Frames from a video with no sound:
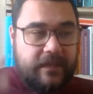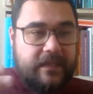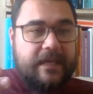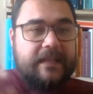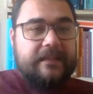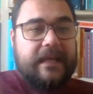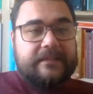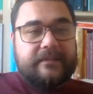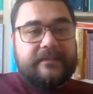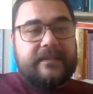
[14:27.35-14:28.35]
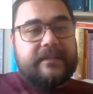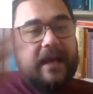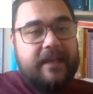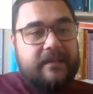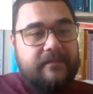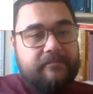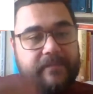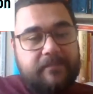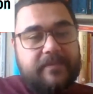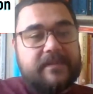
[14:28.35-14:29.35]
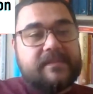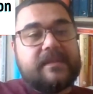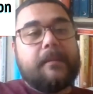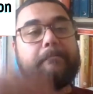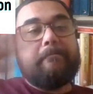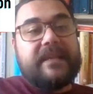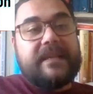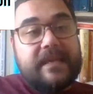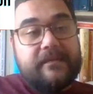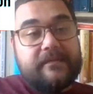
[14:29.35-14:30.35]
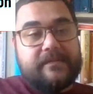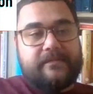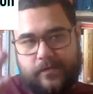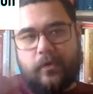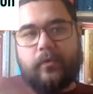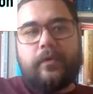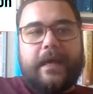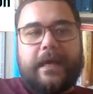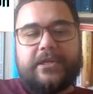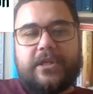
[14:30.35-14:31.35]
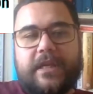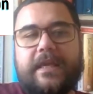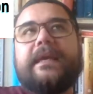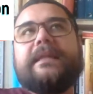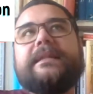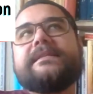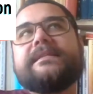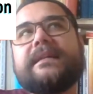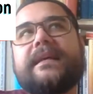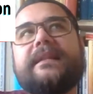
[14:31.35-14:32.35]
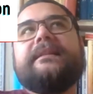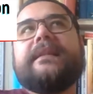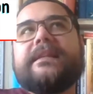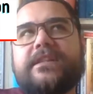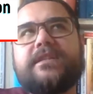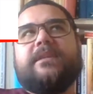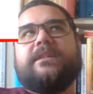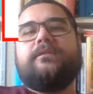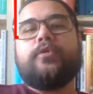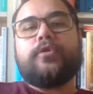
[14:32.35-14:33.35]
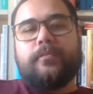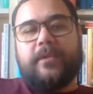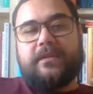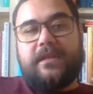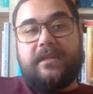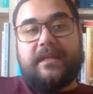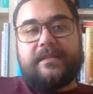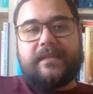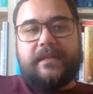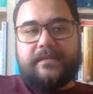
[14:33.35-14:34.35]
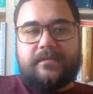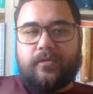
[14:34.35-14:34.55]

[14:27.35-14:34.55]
It cannot deny people's beliefs. So actually, it is not a legitimate document in that sense.